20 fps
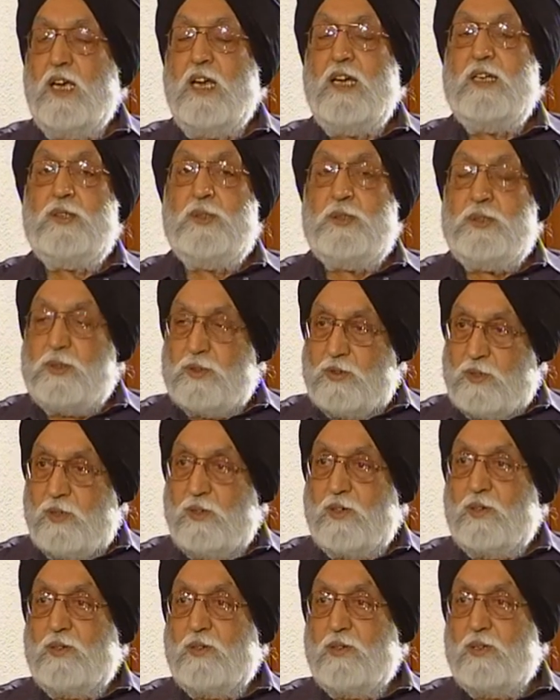And do you
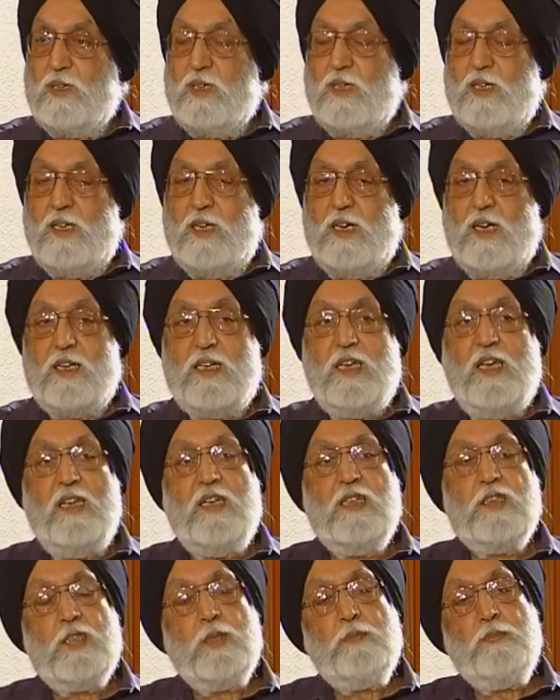know,
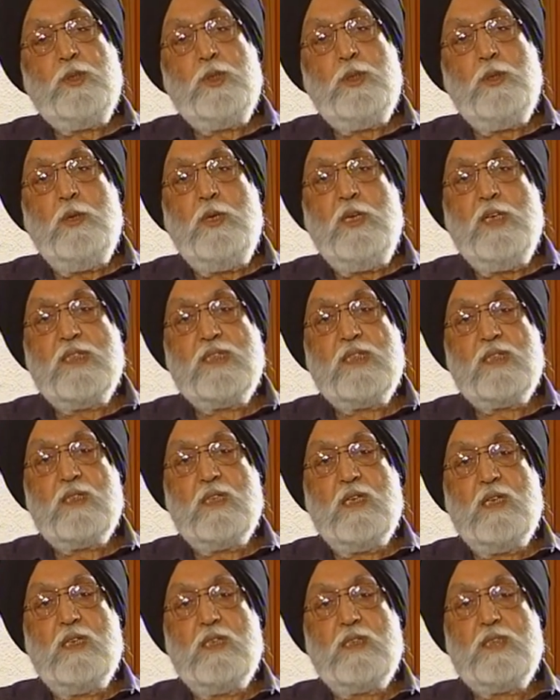again, it's a peculiar
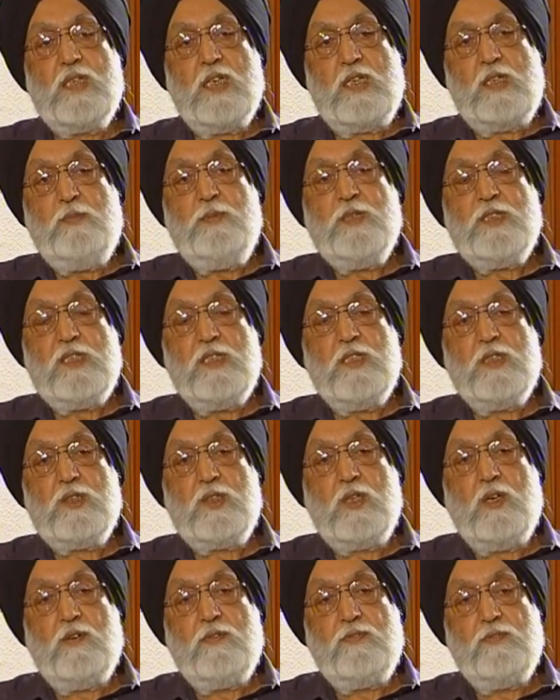Sikh
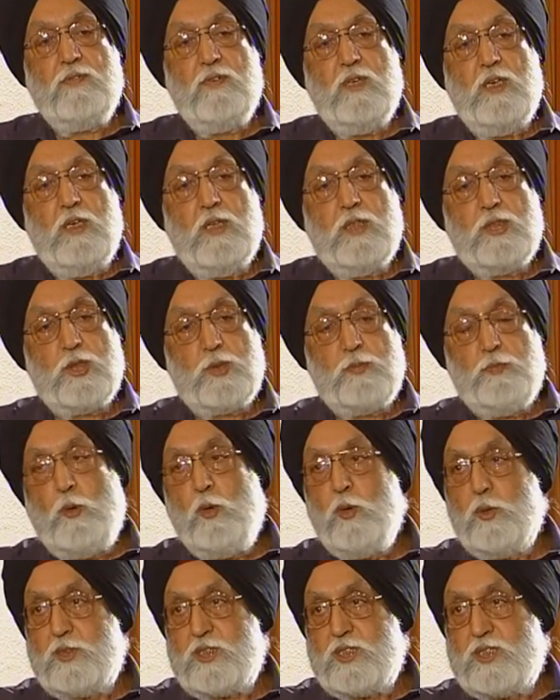business of
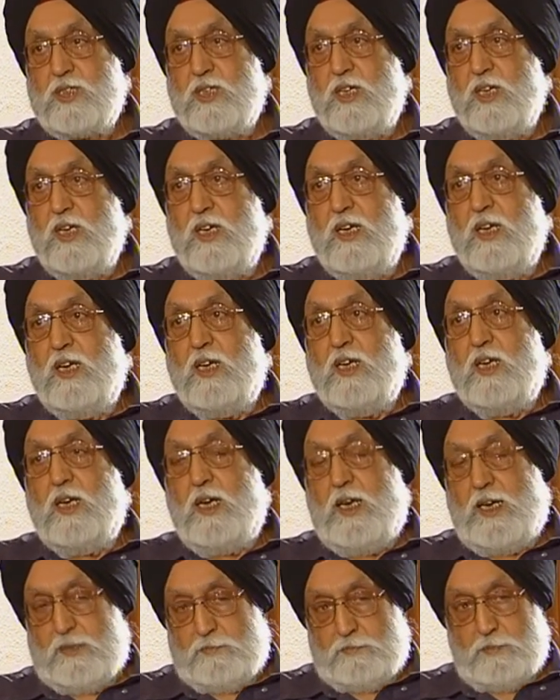sports,
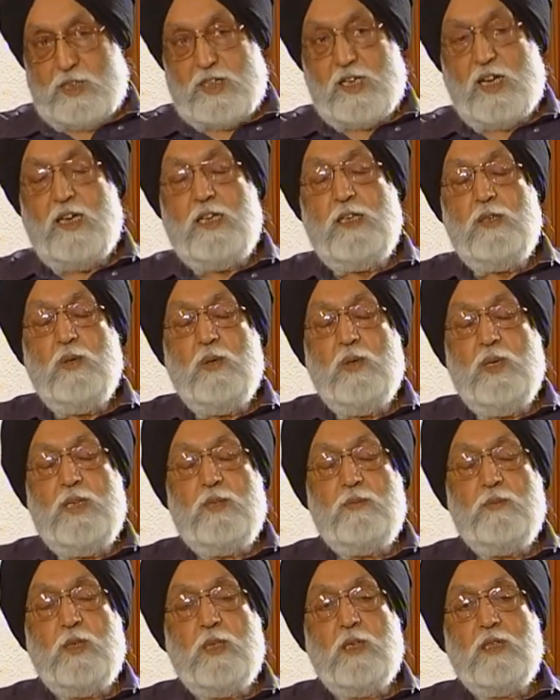but I know
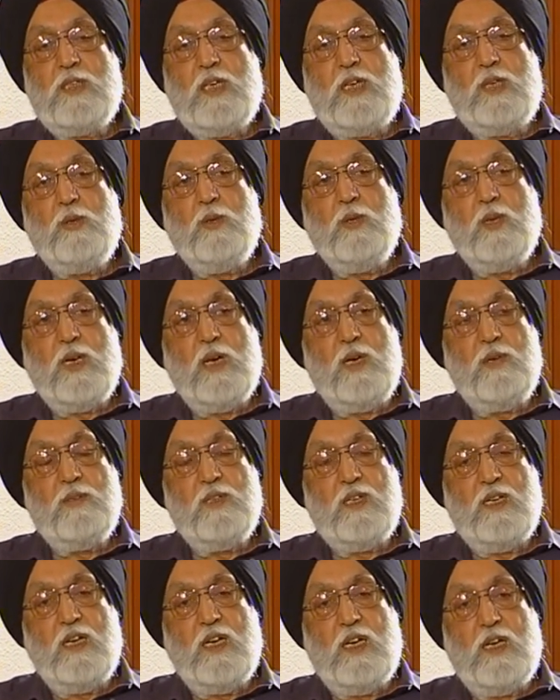it because I go
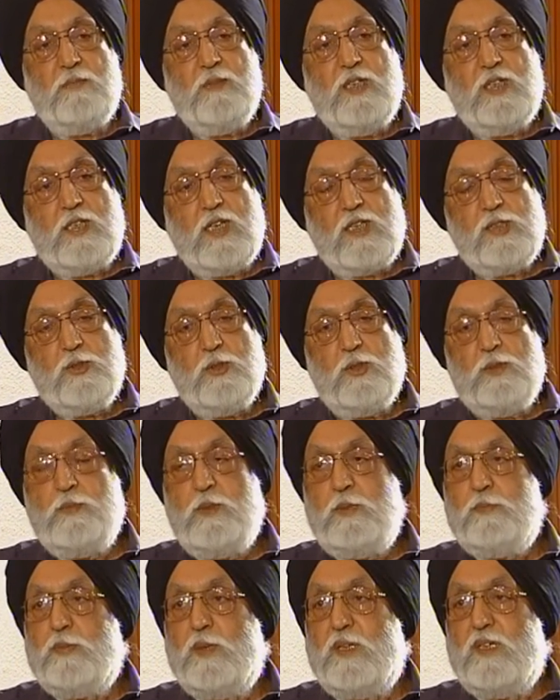around and I'm in touch with
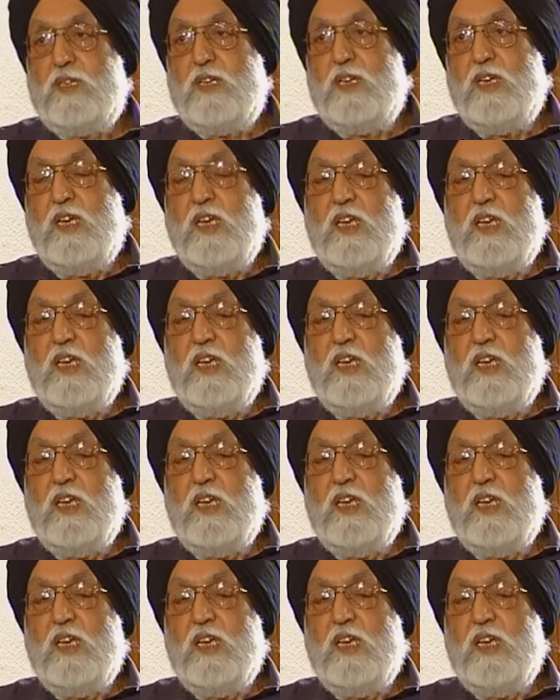people.